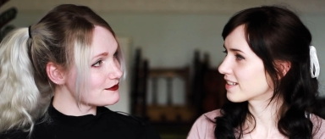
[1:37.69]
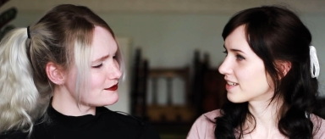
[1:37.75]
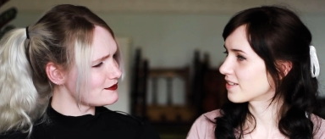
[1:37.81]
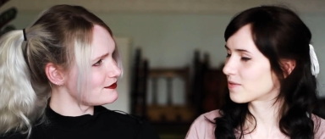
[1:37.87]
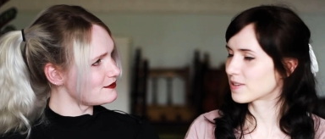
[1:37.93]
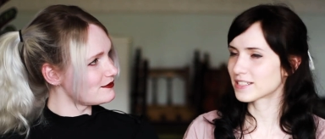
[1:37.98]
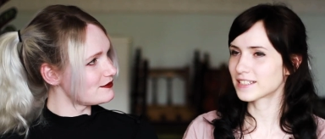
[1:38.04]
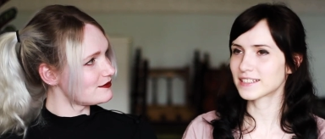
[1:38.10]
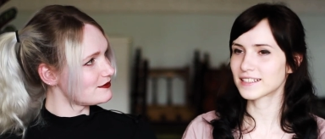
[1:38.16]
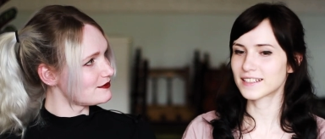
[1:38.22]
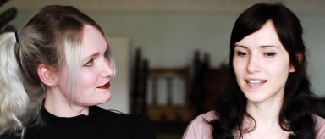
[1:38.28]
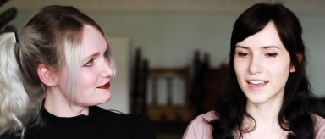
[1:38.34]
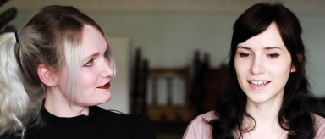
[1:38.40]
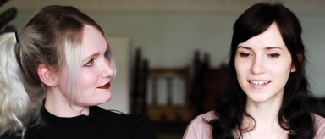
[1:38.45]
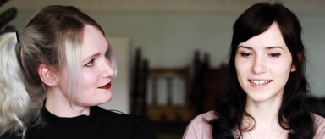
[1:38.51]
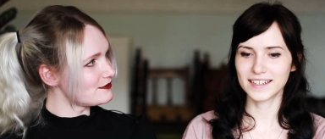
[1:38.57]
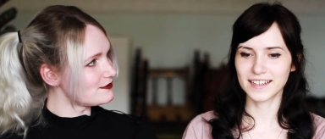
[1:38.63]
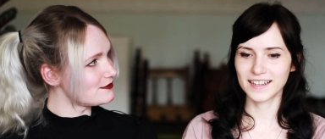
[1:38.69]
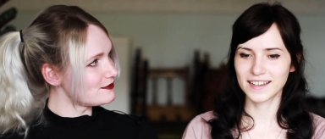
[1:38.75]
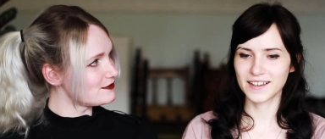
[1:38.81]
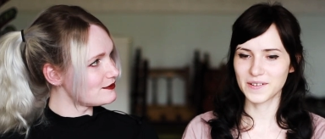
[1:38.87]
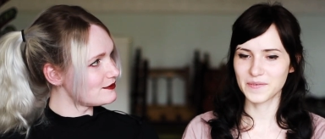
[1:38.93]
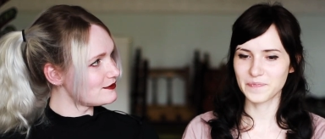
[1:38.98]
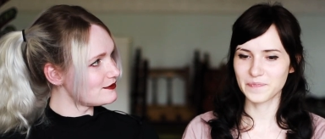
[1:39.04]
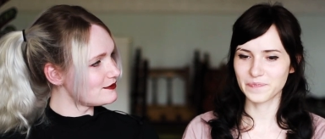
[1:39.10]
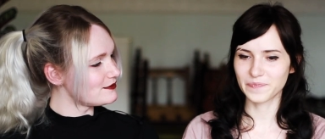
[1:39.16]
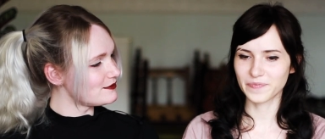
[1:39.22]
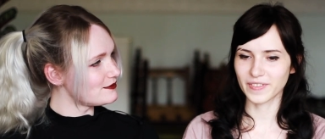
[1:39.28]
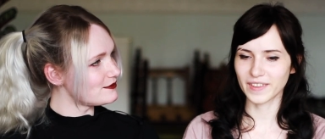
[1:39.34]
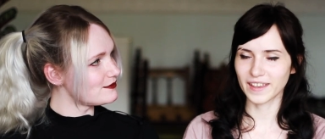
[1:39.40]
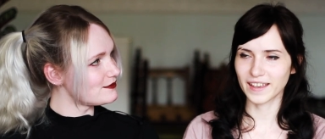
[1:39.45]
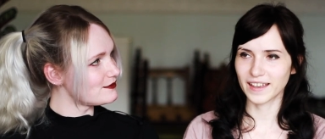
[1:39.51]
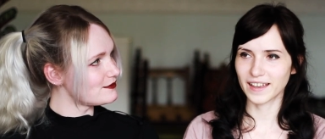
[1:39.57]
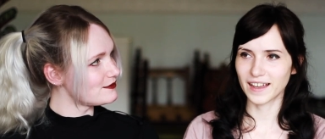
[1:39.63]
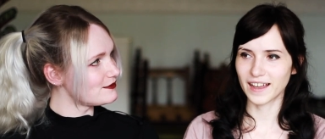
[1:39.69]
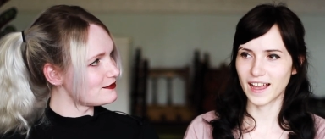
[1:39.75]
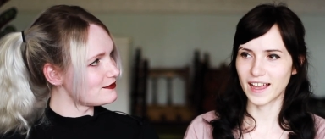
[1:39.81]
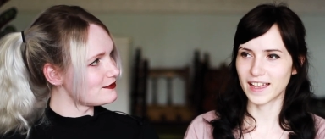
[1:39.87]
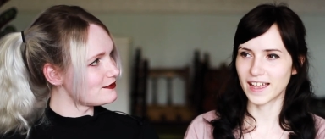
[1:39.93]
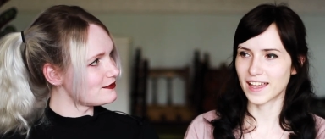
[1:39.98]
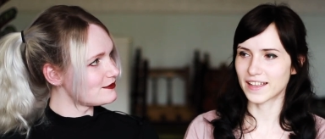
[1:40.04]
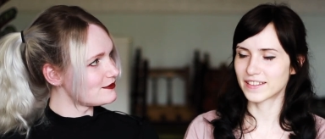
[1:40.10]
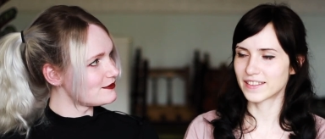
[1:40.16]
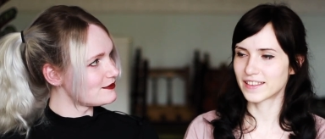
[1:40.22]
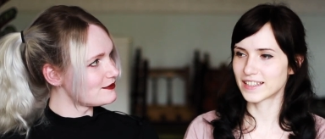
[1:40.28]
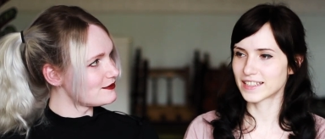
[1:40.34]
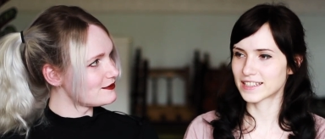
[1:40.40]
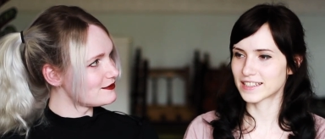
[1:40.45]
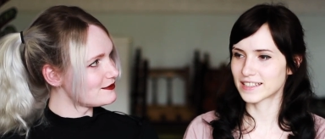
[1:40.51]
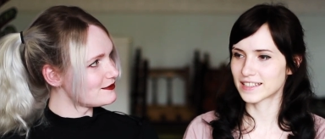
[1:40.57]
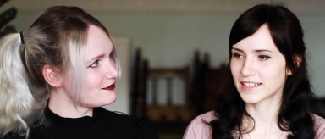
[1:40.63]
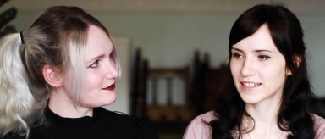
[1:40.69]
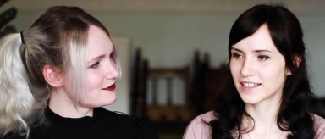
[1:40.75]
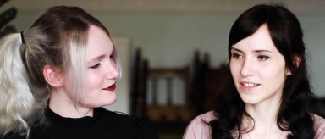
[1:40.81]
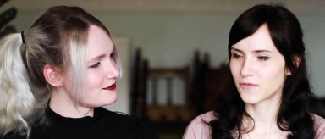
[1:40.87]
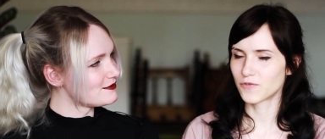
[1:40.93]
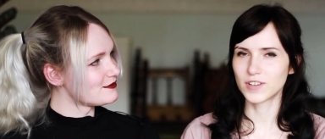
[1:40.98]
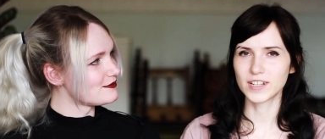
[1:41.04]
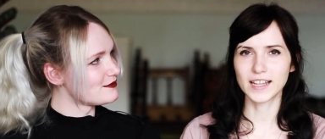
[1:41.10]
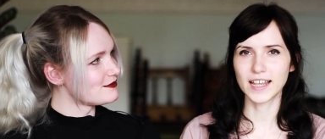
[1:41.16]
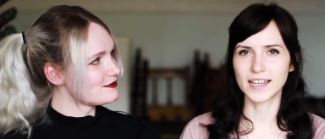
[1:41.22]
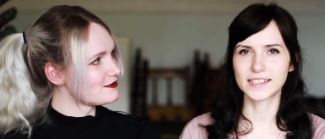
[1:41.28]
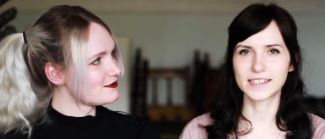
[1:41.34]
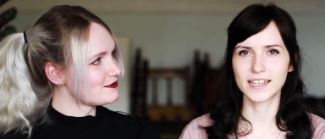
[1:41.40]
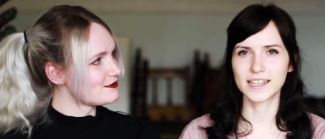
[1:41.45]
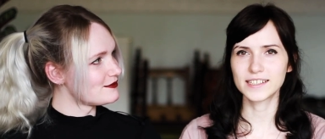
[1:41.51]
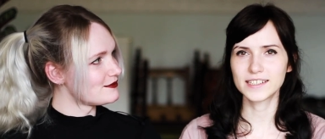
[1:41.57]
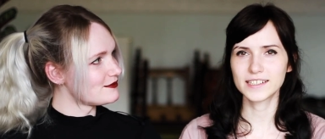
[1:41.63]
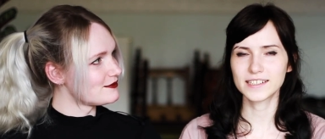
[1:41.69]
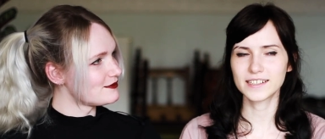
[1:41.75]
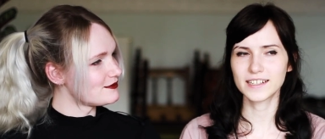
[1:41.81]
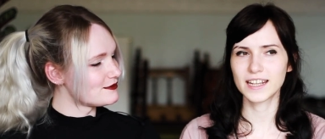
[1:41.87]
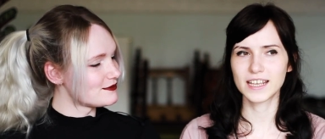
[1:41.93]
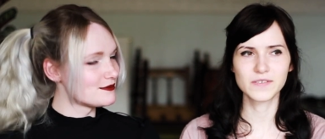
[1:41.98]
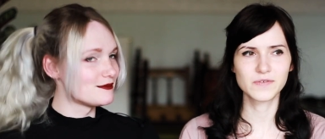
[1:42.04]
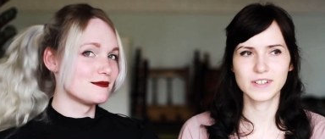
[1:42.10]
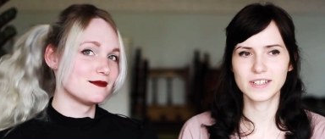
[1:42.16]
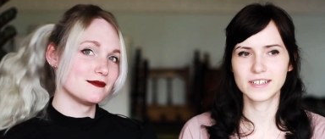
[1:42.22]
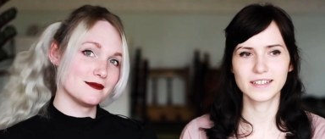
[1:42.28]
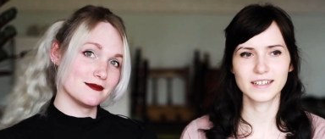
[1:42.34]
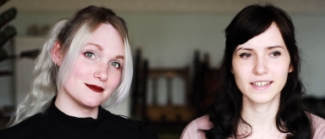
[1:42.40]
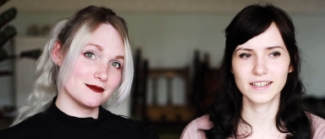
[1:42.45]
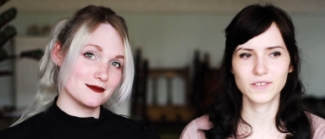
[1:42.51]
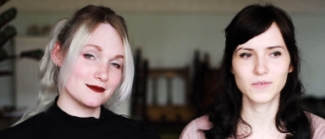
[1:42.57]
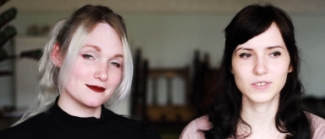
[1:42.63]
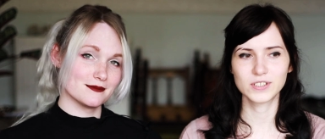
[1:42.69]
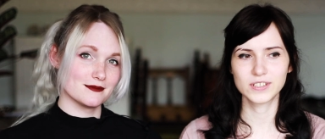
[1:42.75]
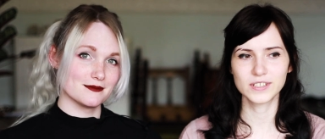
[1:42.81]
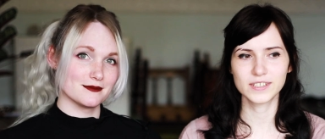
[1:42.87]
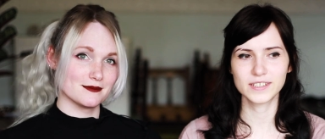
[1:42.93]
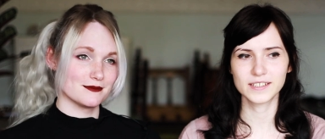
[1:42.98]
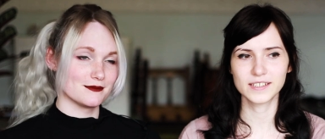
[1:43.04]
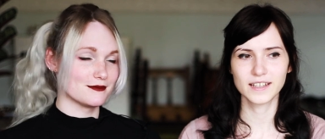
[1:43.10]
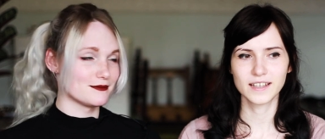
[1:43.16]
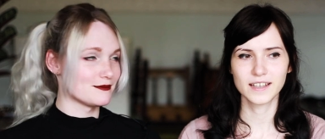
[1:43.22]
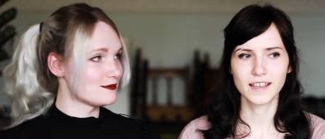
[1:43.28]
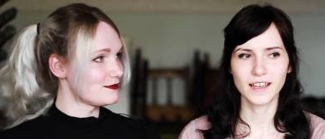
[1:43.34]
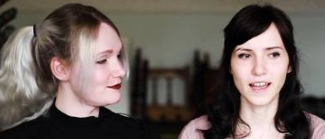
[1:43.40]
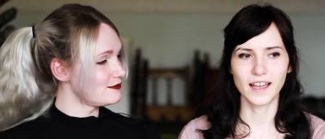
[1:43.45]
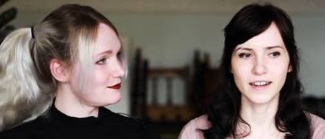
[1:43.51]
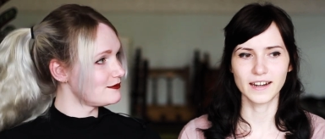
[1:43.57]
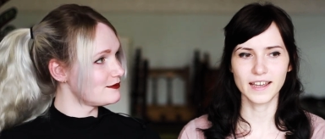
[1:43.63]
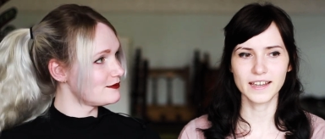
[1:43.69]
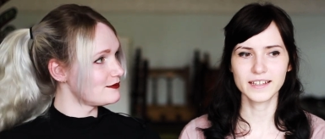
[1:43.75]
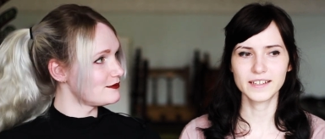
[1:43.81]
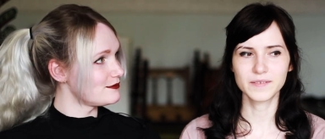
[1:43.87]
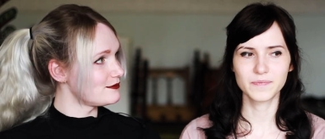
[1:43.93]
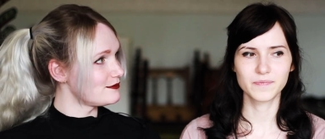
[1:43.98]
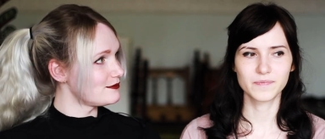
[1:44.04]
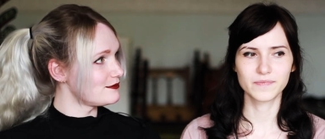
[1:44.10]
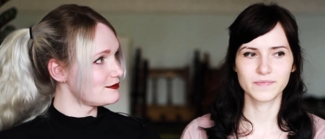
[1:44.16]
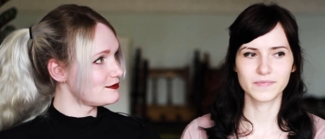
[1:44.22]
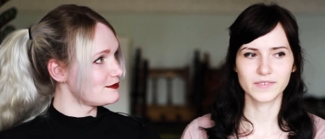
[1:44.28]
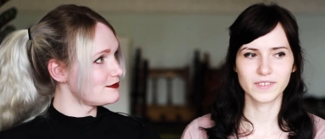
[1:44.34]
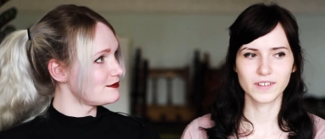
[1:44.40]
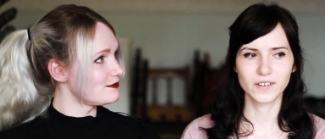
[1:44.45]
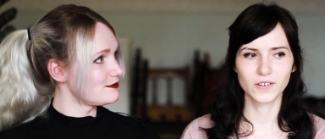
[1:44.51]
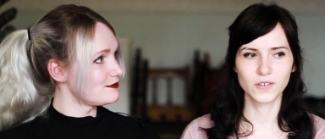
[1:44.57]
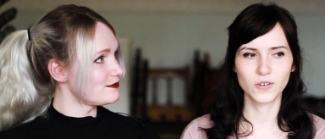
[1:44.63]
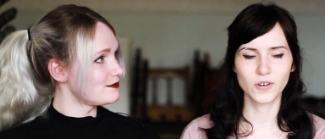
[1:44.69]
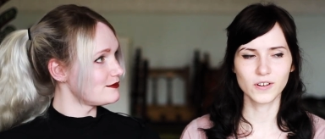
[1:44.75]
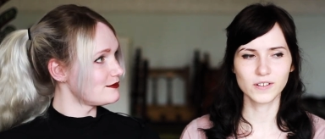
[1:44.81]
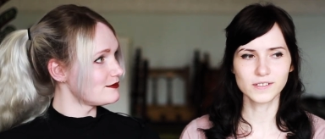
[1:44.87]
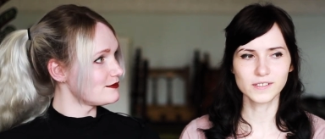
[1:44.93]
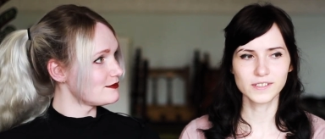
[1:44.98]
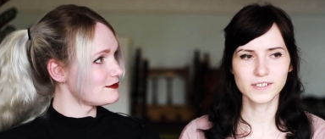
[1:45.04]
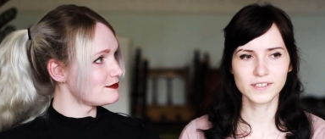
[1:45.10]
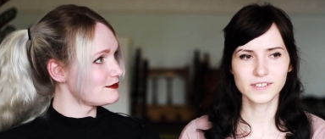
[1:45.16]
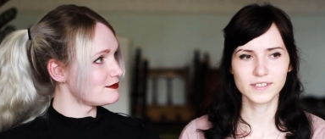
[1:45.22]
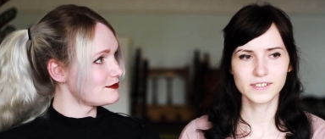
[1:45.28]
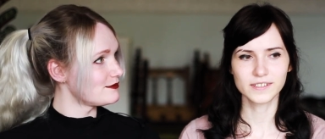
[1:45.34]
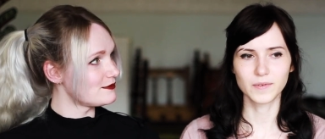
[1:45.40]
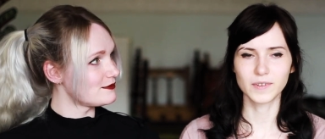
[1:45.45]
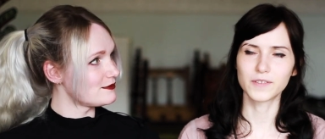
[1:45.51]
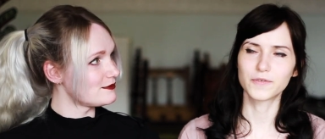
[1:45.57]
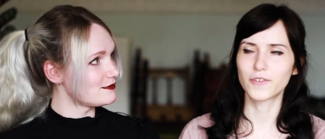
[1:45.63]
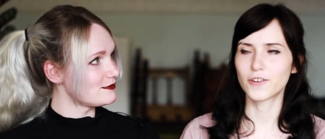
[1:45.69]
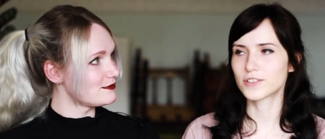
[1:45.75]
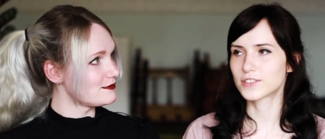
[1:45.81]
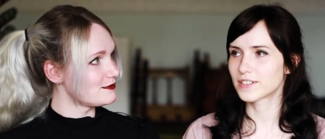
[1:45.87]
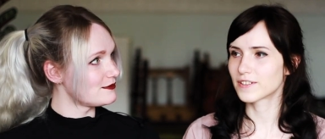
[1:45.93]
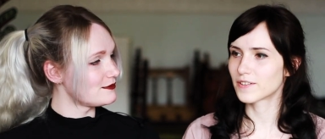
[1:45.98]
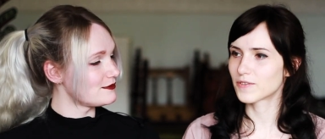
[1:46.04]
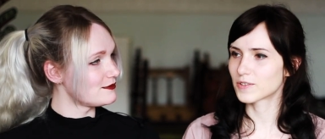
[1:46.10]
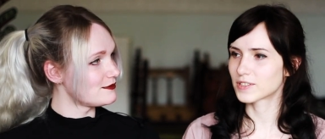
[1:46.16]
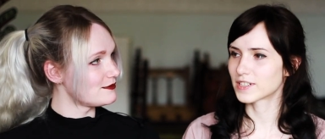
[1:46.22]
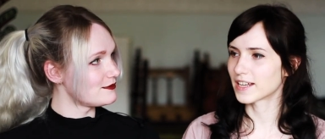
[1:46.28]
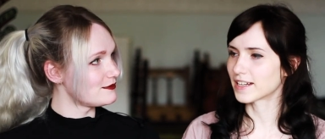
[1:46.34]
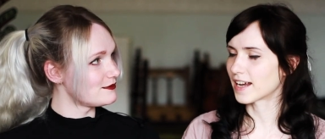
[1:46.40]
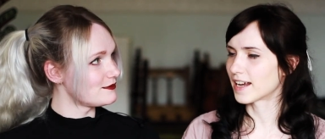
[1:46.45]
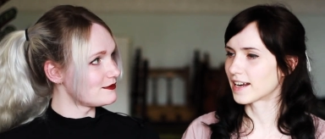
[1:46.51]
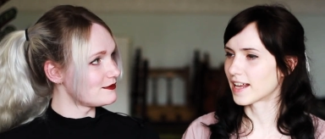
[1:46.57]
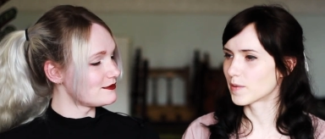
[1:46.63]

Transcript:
Speaker 1: It wasn't like um, I had this realization ever. It was just I like girls. Well, first it was like I